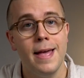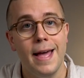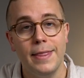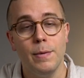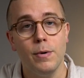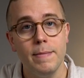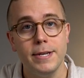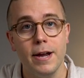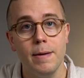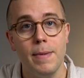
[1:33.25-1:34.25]
And then we're going to be
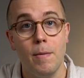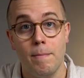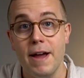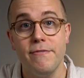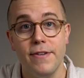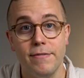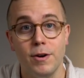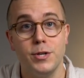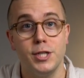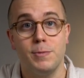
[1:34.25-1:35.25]
talking about my favorite,
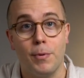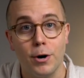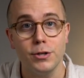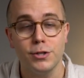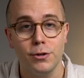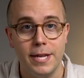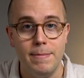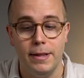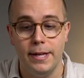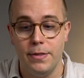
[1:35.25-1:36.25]
which is personal
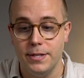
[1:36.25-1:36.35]
emailing.